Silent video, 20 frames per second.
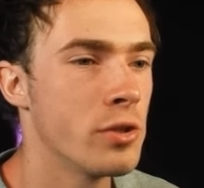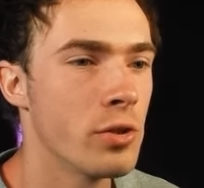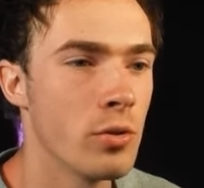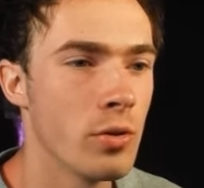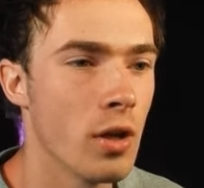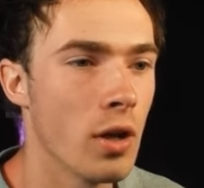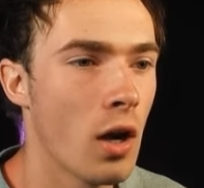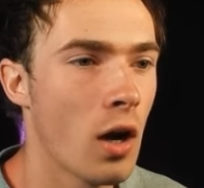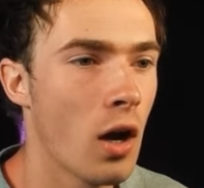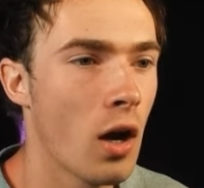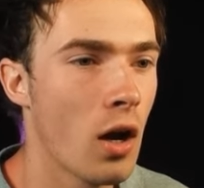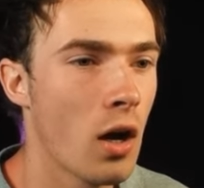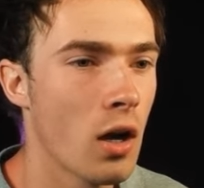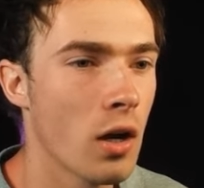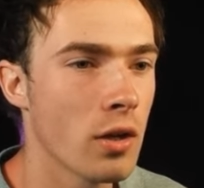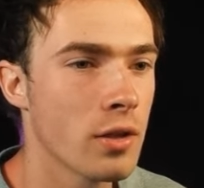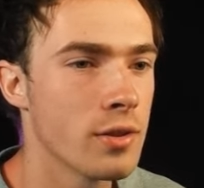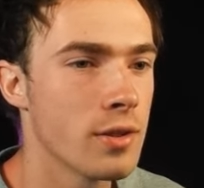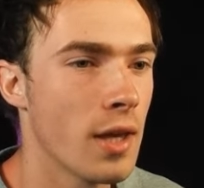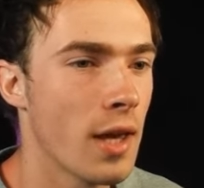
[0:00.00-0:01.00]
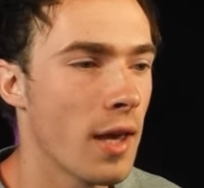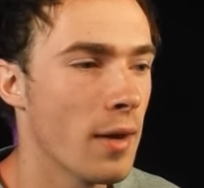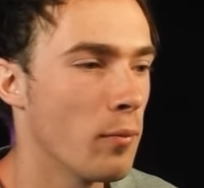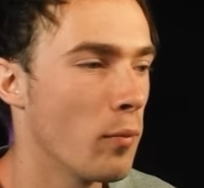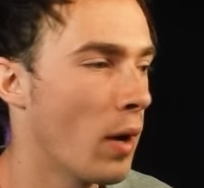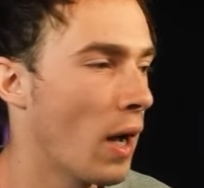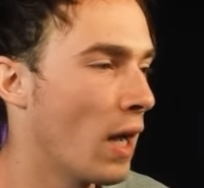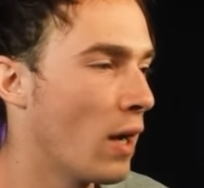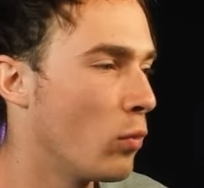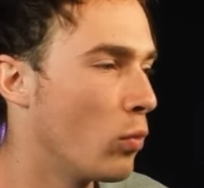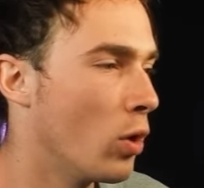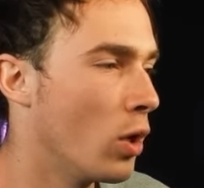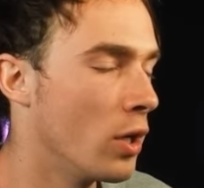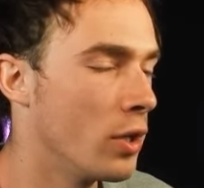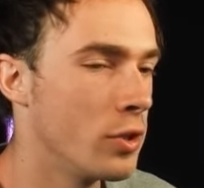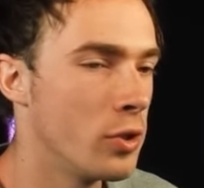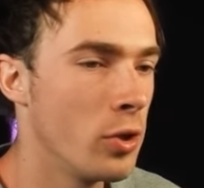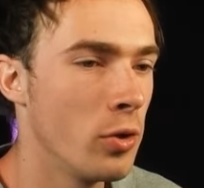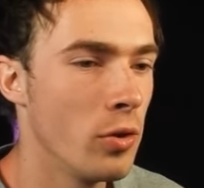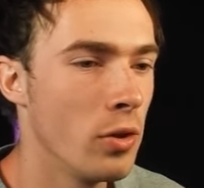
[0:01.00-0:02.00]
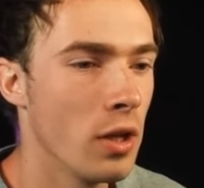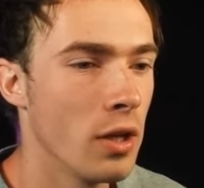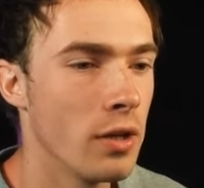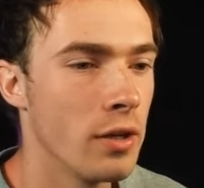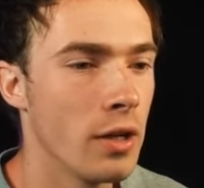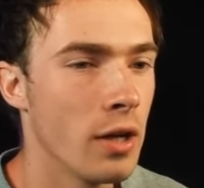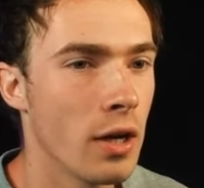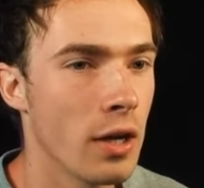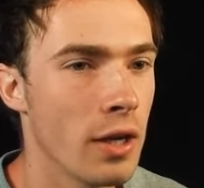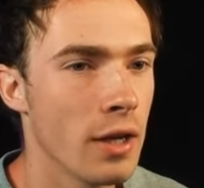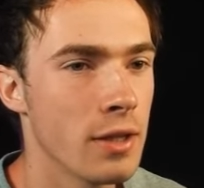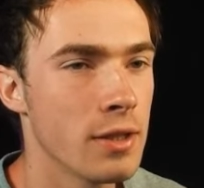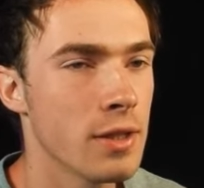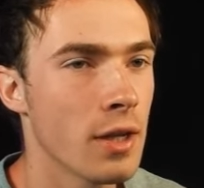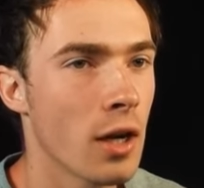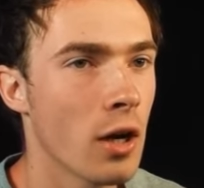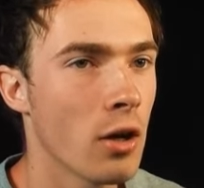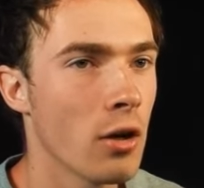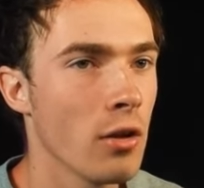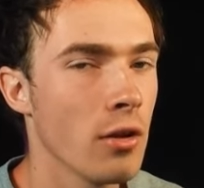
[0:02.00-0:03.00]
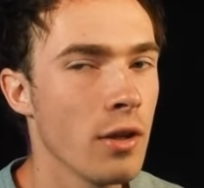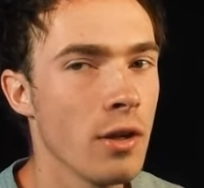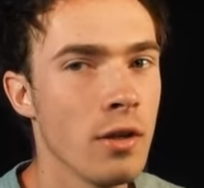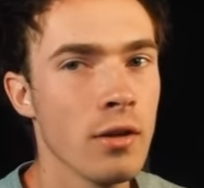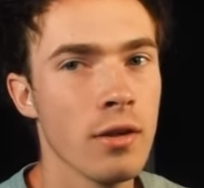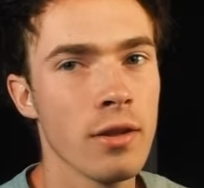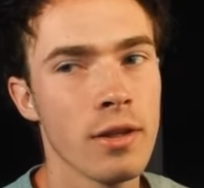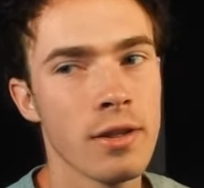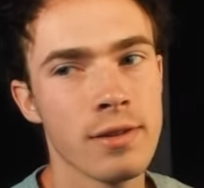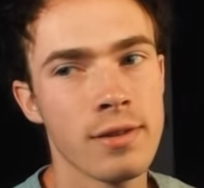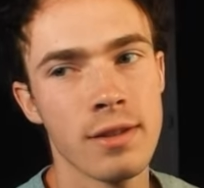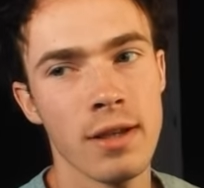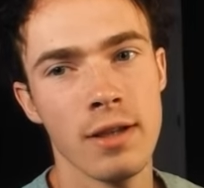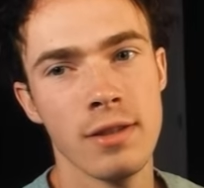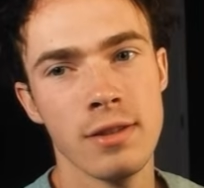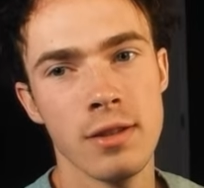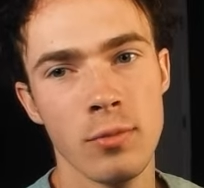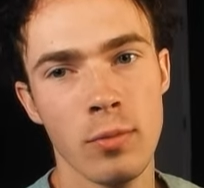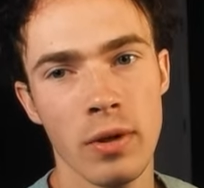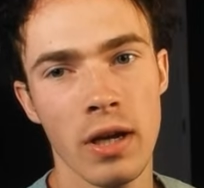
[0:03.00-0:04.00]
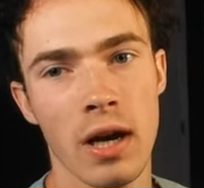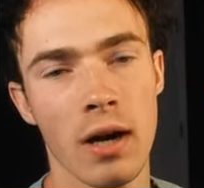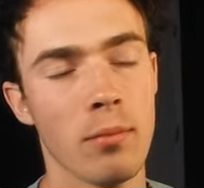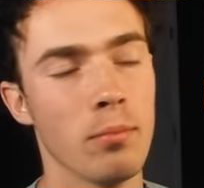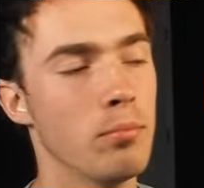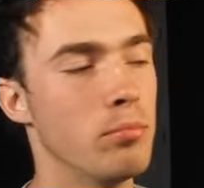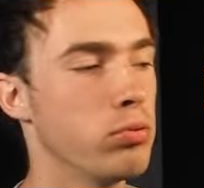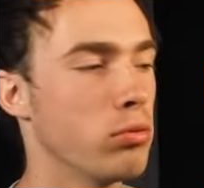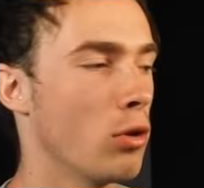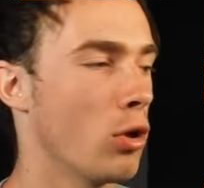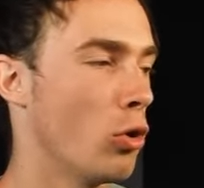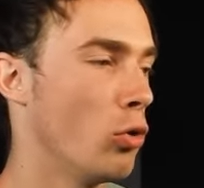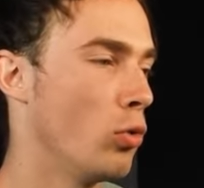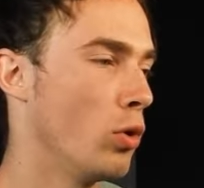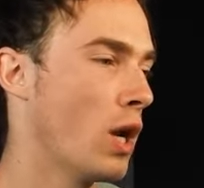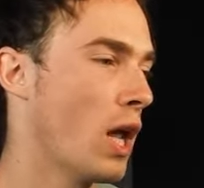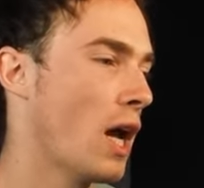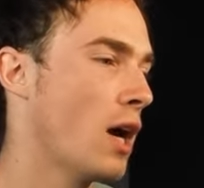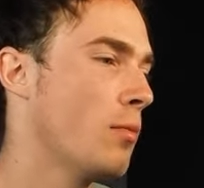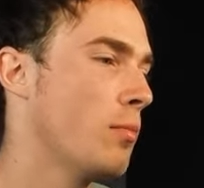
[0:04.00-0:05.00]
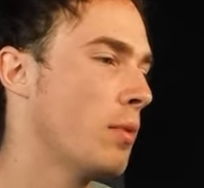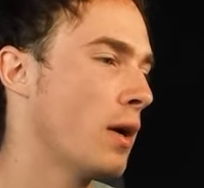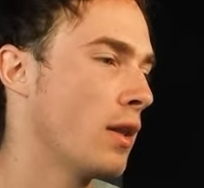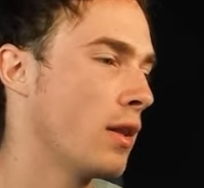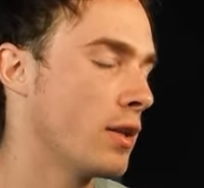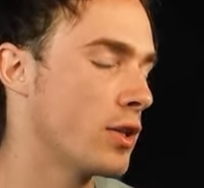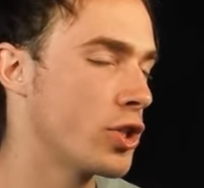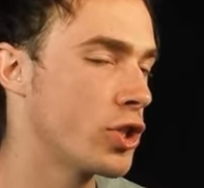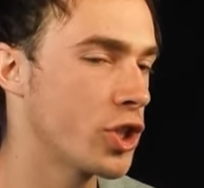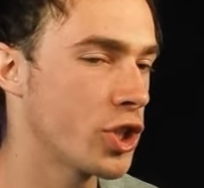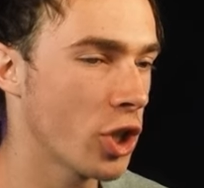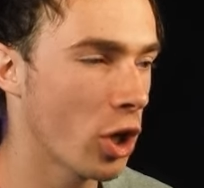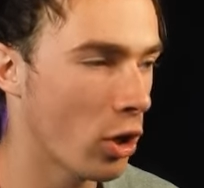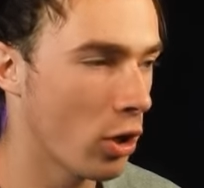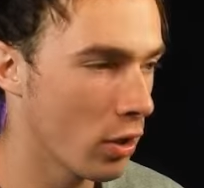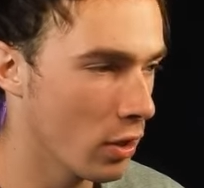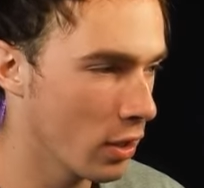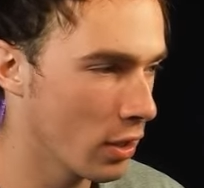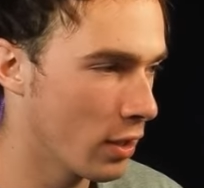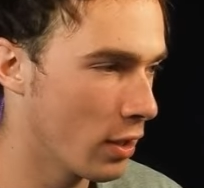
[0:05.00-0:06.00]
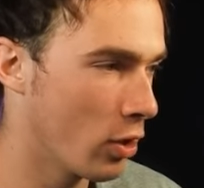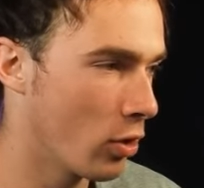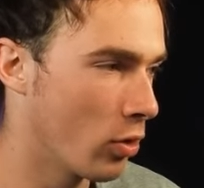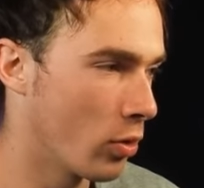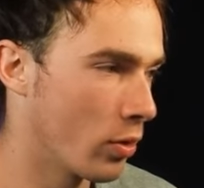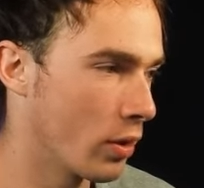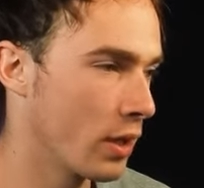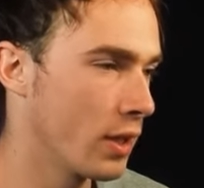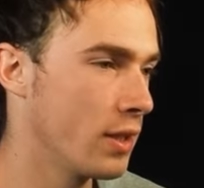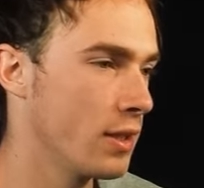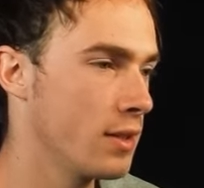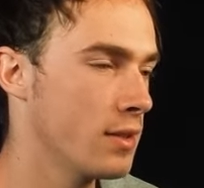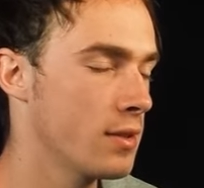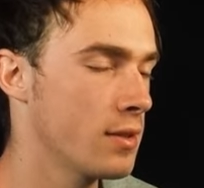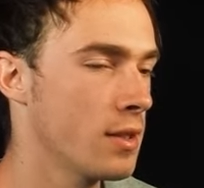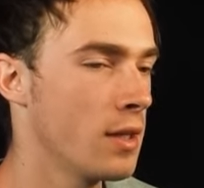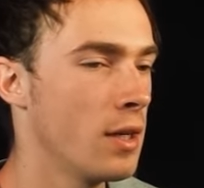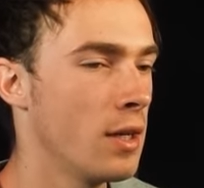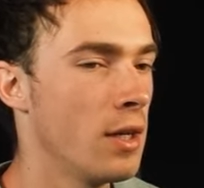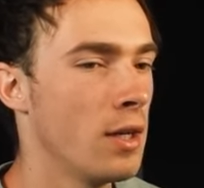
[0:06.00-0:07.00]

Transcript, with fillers: to the Hawks, by one to the Nuggets. Earlier in the season, we got blown out by the Charlotte Hornets.